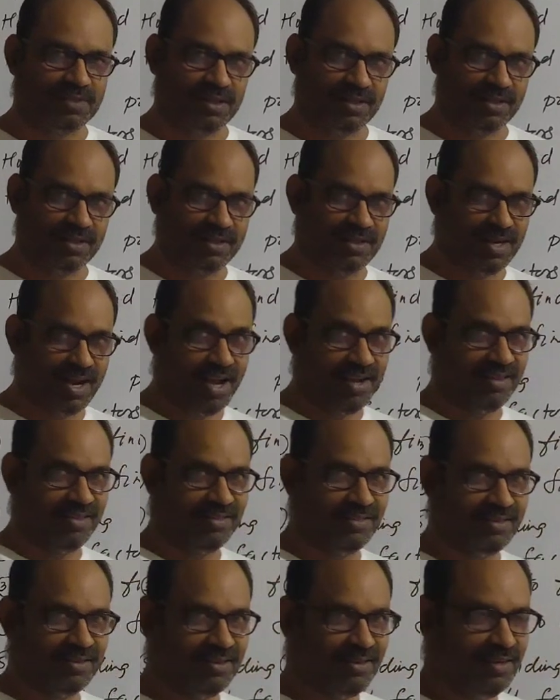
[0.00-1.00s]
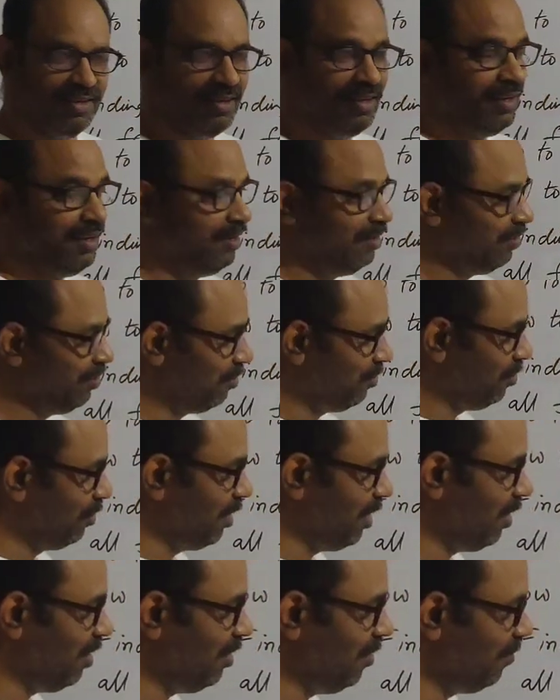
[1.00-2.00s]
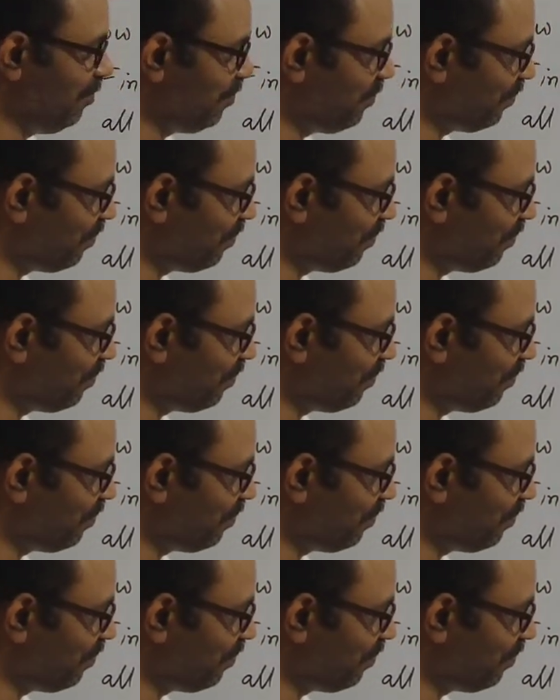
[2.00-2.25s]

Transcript: standard 9. Today,